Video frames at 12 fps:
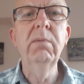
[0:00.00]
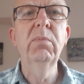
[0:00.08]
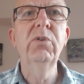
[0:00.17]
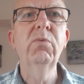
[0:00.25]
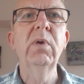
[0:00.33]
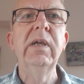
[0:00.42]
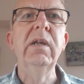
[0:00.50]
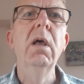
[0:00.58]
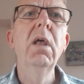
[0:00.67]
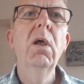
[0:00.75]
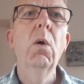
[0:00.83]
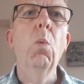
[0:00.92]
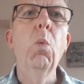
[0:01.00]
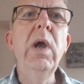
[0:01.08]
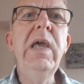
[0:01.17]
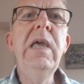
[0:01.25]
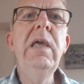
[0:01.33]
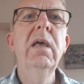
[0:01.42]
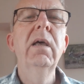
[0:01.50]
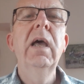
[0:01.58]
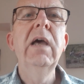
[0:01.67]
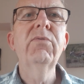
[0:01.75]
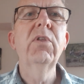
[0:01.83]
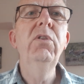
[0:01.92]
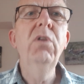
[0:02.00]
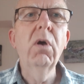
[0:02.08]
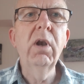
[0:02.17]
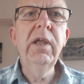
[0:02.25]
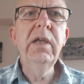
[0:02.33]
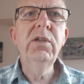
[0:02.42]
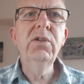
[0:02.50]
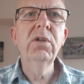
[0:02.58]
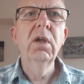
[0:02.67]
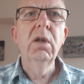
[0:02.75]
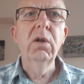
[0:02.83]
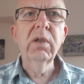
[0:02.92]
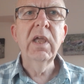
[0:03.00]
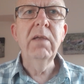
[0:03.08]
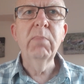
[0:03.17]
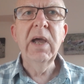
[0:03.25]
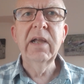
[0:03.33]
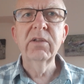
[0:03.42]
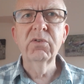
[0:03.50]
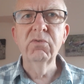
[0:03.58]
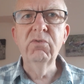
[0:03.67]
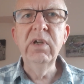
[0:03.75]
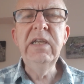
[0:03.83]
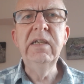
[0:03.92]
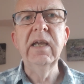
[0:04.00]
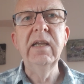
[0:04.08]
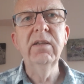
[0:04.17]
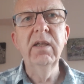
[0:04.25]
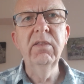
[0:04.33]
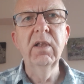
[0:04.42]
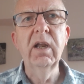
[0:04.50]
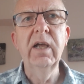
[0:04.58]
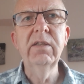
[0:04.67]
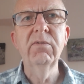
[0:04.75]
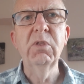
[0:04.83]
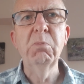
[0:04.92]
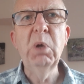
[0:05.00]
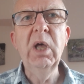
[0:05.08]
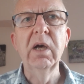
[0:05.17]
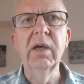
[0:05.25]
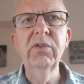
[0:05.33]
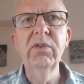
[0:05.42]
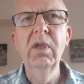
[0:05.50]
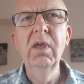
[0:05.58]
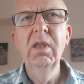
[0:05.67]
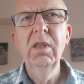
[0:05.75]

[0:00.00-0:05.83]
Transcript: in between. We have the knowledge, looking back, to read it in the light of the past.